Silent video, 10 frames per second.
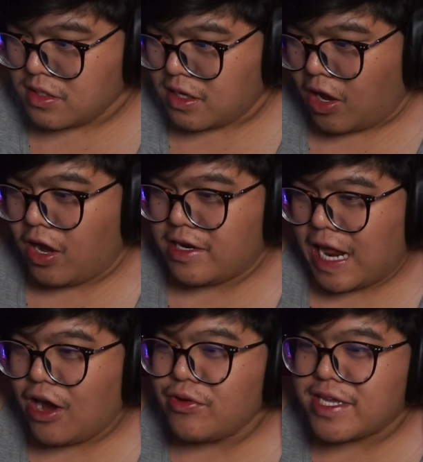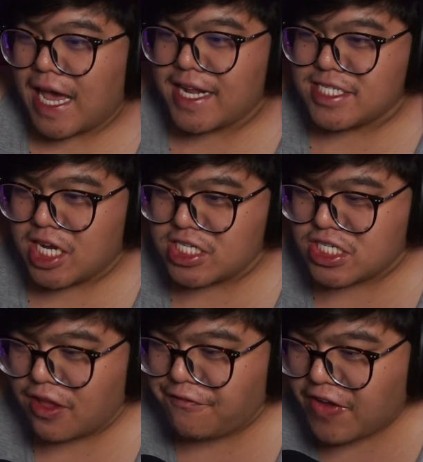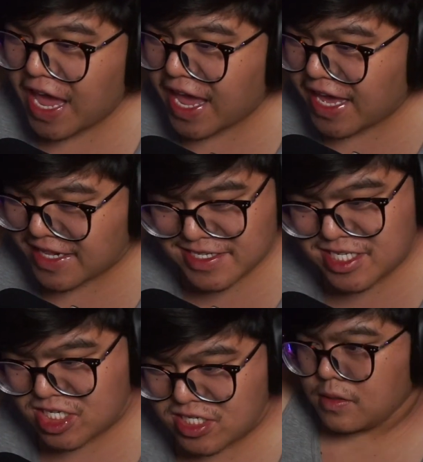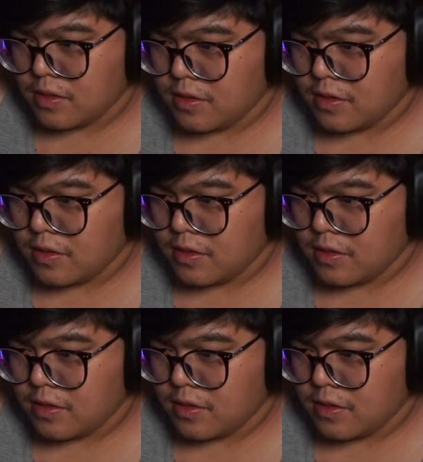Oh, now we can't touch the fence.